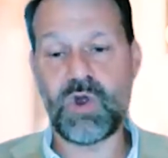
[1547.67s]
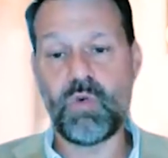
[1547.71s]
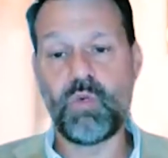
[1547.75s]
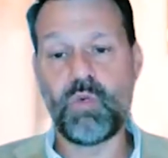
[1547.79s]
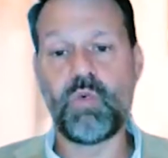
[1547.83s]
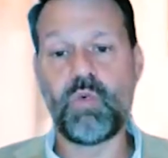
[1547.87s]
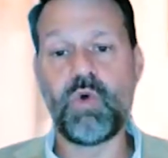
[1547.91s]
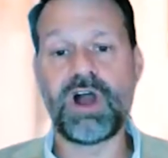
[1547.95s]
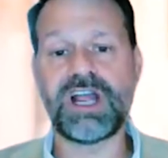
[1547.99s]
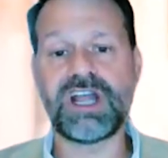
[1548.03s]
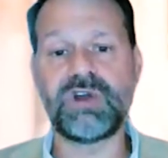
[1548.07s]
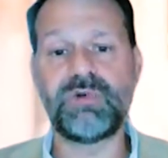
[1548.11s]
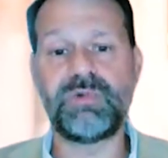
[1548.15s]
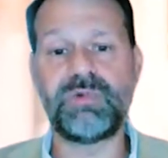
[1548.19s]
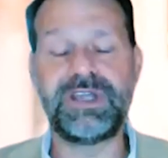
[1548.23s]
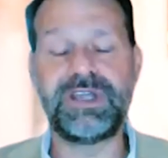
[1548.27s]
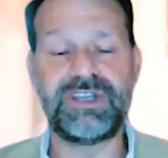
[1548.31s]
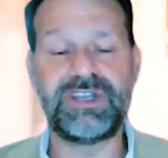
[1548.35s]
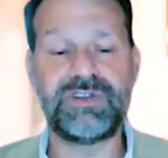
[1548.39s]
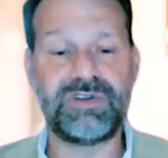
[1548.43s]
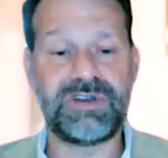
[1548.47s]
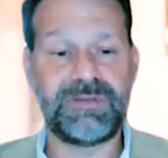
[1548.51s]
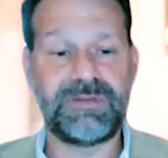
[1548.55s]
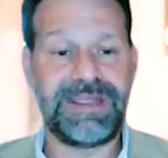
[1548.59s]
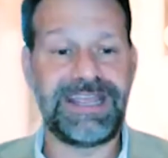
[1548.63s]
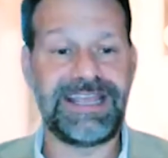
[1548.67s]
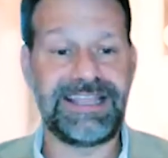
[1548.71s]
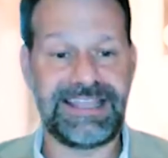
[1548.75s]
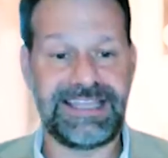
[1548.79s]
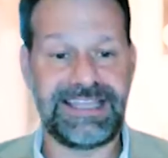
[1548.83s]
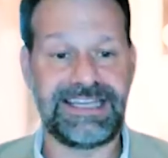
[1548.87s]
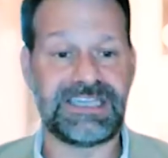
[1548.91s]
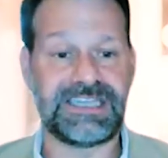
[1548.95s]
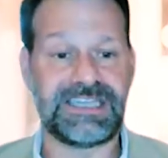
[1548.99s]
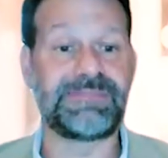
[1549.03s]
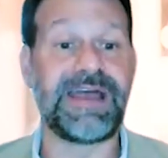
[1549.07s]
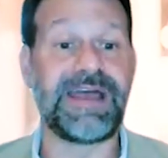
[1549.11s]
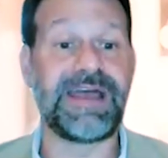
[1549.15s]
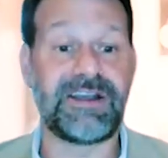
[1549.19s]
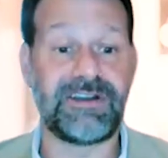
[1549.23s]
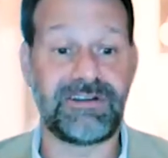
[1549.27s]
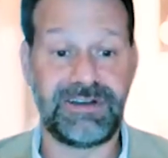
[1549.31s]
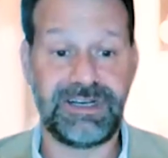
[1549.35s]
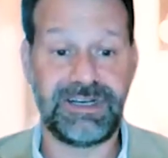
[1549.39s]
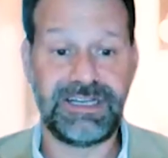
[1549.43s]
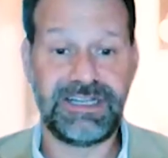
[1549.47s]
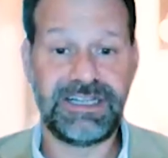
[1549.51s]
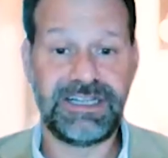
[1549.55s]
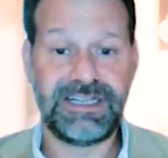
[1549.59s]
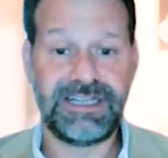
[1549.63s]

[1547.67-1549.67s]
What can we do to make things better?